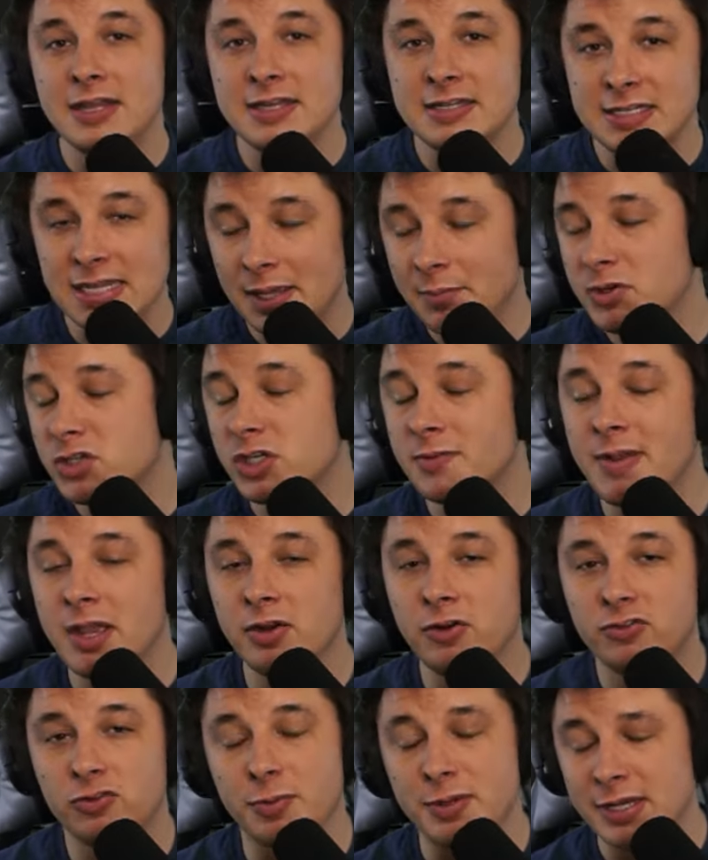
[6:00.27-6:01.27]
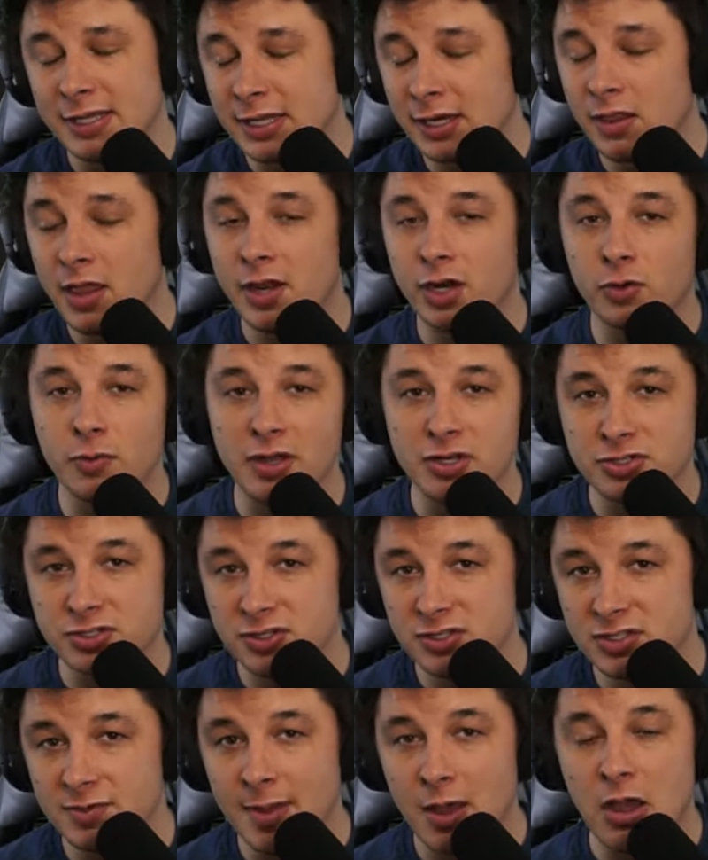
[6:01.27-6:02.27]
damage commanders. We did get a lot of
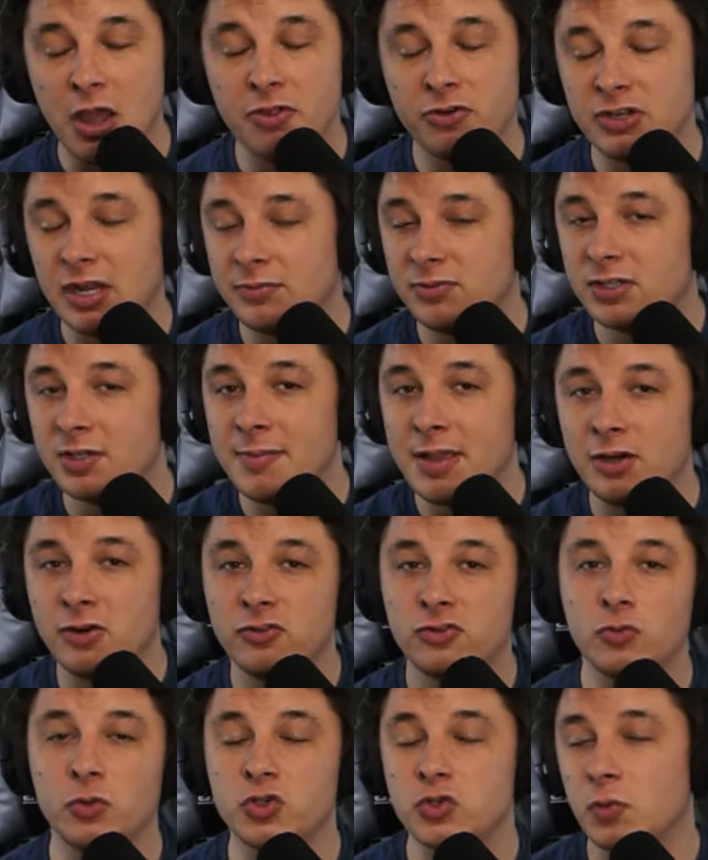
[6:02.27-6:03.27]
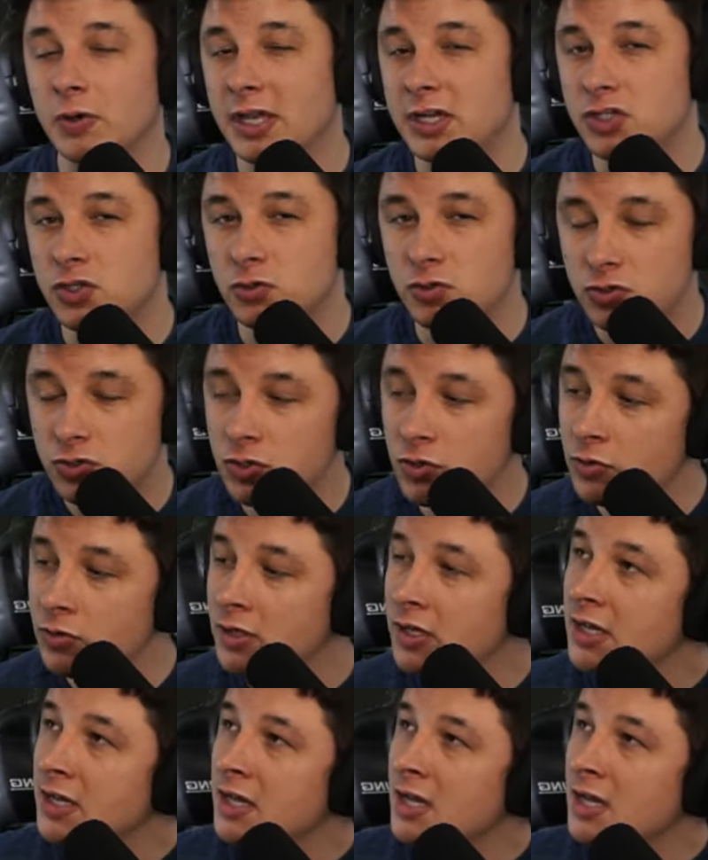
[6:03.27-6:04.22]
questions about other types of commanders, which we'll get to soon.